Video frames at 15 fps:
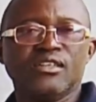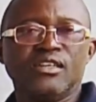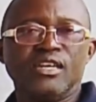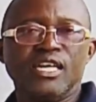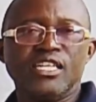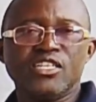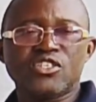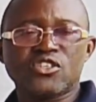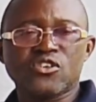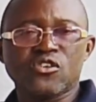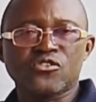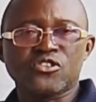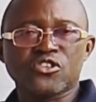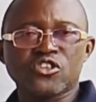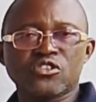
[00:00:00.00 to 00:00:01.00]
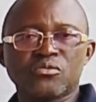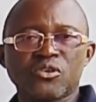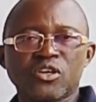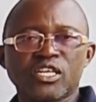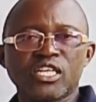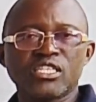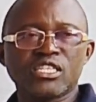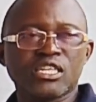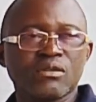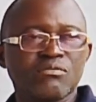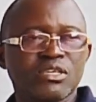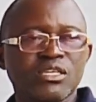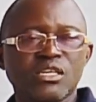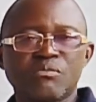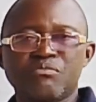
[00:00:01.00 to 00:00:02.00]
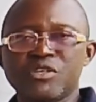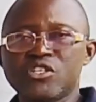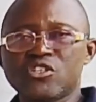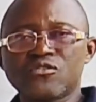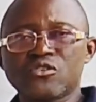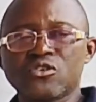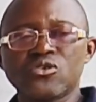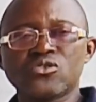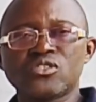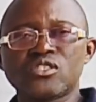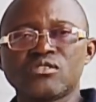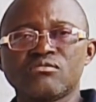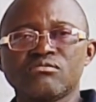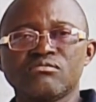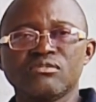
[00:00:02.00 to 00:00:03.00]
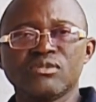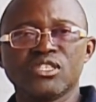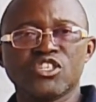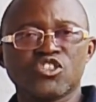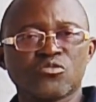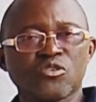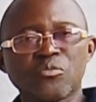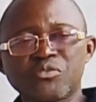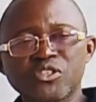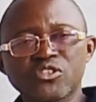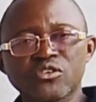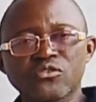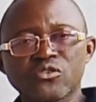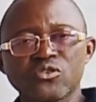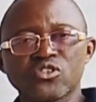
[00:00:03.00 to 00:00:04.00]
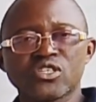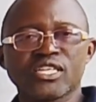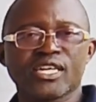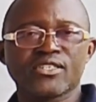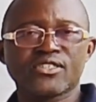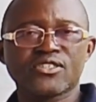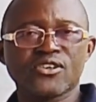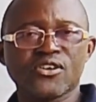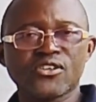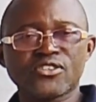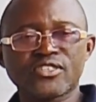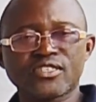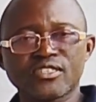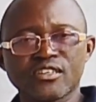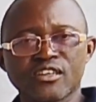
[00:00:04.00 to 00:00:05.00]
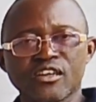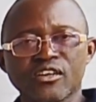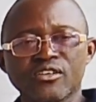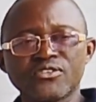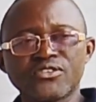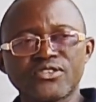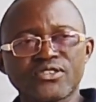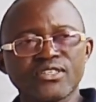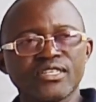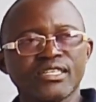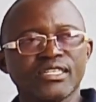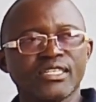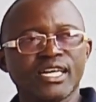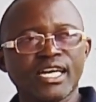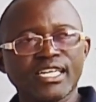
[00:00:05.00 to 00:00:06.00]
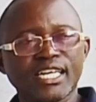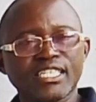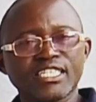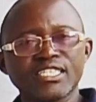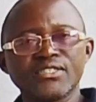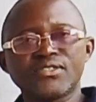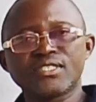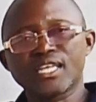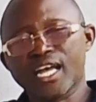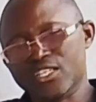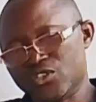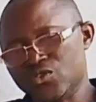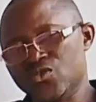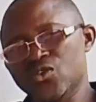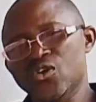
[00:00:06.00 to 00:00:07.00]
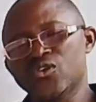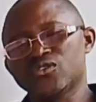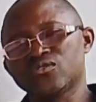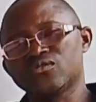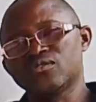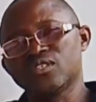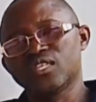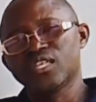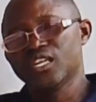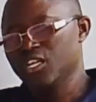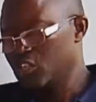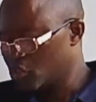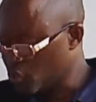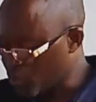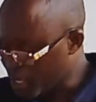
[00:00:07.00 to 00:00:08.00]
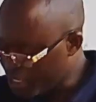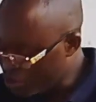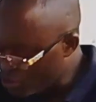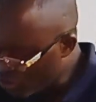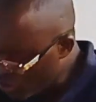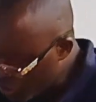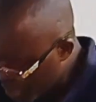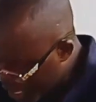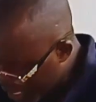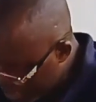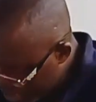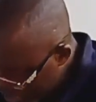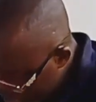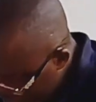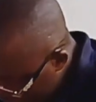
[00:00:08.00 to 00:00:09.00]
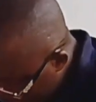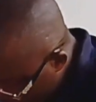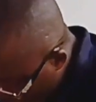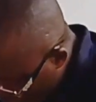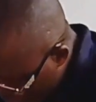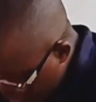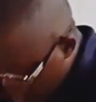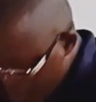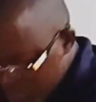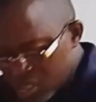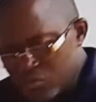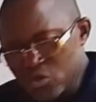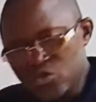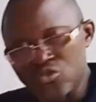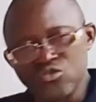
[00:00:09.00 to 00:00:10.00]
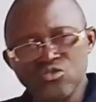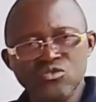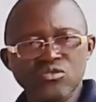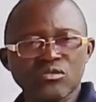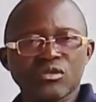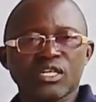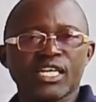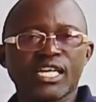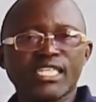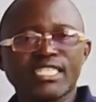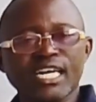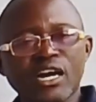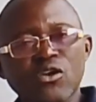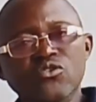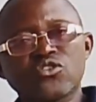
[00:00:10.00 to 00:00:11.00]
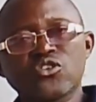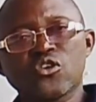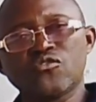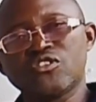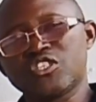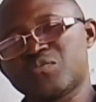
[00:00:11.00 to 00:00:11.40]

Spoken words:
Any of such blockage can be a piece of clothes, small piece of clothes such as socks, gloves, handkerchiefs, and so on. So when you do that, water will be able to get out of the